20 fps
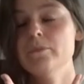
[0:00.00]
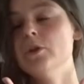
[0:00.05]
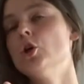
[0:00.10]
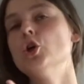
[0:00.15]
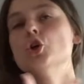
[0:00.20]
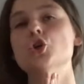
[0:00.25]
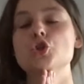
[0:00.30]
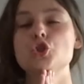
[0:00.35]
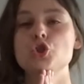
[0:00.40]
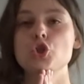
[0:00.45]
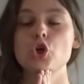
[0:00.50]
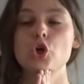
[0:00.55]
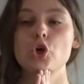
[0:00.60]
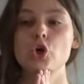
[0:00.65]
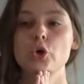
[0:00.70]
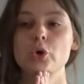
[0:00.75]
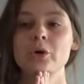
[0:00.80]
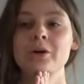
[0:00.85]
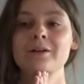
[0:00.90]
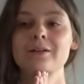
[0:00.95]

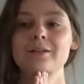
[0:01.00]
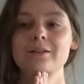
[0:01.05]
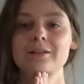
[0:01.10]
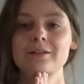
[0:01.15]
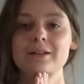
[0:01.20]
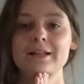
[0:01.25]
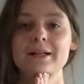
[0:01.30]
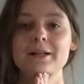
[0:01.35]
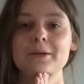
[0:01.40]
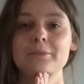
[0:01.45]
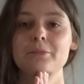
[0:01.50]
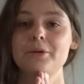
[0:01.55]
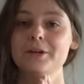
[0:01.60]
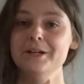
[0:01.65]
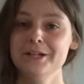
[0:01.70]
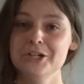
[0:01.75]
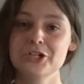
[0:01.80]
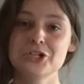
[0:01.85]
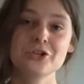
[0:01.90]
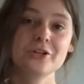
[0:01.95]
So,
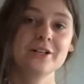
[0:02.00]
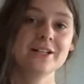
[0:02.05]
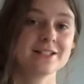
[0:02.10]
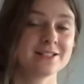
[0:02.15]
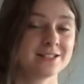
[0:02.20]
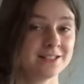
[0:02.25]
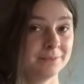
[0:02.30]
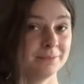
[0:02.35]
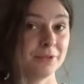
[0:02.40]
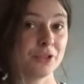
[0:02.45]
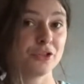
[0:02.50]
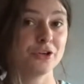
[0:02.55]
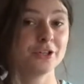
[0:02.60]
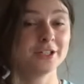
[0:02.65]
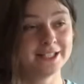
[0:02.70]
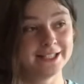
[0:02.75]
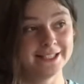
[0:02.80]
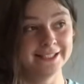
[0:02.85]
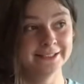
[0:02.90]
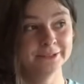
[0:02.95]
pretty sure that's number
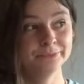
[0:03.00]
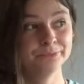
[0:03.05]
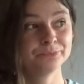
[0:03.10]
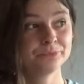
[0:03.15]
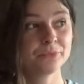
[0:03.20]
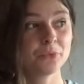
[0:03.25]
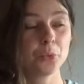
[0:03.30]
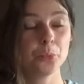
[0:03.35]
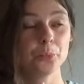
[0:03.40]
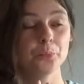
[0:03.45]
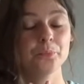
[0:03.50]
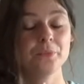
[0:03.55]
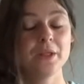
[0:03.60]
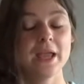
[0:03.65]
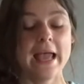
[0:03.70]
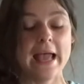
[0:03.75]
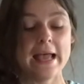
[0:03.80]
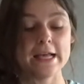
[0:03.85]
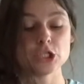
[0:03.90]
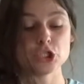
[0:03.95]
13.
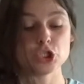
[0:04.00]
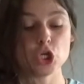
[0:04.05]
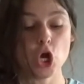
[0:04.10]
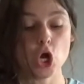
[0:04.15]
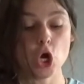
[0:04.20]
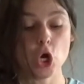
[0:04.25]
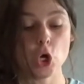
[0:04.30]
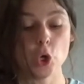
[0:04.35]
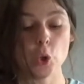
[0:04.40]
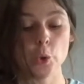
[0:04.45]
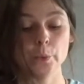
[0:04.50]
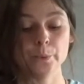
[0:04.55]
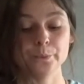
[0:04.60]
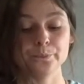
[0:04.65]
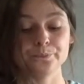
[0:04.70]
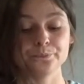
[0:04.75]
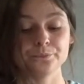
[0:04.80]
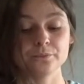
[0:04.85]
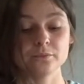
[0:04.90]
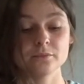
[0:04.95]
So,
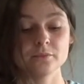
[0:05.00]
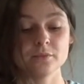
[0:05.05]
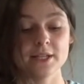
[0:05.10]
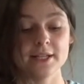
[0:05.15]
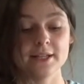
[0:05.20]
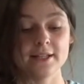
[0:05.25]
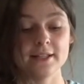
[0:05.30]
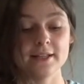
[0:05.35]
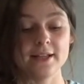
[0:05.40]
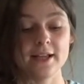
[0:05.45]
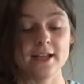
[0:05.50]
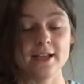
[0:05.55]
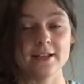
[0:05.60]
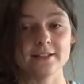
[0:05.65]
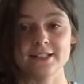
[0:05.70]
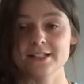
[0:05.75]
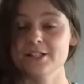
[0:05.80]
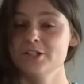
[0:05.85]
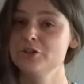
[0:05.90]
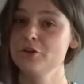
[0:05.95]

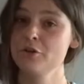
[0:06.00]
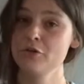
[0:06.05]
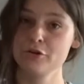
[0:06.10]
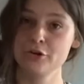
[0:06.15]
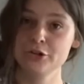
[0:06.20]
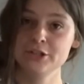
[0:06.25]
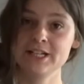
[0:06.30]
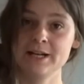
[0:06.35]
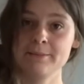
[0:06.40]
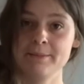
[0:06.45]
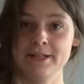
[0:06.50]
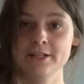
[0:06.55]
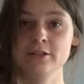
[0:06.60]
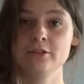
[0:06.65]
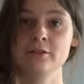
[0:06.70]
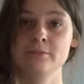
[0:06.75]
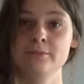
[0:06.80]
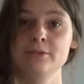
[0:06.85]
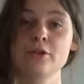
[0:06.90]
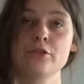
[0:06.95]
that's the 3rd time I hit
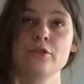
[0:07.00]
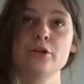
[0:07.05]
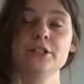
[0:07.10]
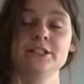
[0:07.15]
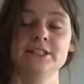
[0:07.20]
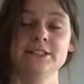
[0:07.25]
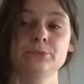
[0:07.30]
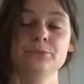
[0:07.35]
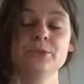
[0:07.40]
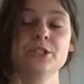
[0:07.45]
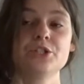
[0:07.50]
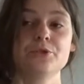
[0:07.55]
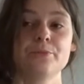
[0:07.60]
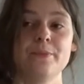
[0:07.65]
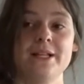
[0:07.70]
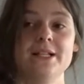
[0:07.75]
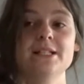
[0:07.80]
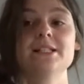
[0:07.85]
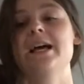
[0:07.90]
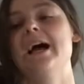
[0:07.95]
number 13, which
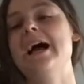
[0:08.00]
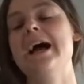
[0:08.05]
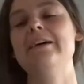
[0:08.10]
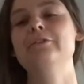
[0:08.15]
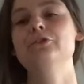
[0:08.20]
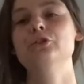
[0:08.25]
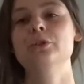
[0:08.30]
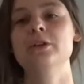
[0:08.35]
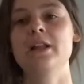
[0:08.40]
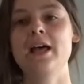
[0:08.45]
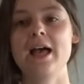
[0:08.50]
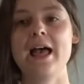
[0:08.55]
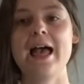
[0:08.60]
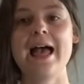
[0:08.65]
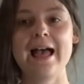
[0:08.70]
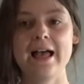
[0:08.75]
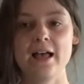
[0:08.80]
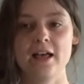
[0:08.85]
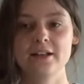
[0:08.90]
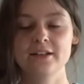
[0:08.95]
means I have to
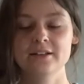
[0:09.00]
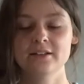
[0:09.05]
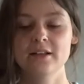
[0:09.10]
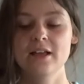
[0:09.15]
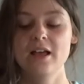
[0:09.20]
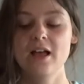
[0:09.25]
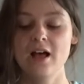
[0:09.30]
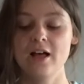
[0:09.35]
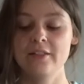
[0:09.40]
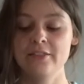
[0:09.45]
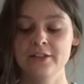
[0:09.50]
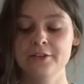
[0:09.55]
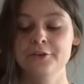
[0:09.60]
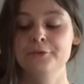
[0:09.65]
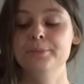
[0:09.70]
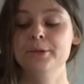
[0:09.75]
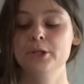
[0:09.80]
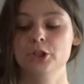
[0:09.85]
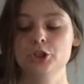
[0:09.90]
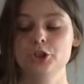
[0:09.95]
add another
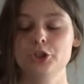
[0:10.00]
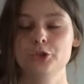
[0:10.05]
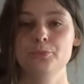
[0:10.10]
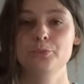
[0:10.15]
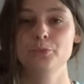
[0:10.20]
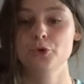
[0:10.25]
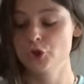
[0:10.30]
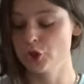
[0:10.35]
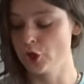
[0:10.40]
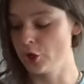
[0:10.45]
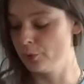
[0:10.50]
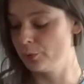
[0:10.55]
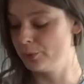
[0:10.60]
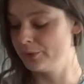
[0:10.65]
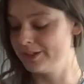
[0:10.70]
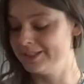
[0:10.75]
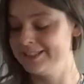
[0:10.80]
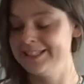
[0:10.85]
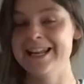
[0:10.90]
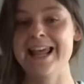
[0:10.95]
book. So, we're
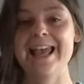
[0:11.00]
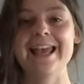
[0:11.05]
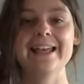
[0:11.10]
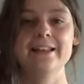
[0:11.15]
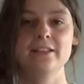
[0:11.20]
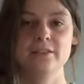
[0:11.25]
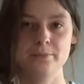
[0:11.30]
reading 8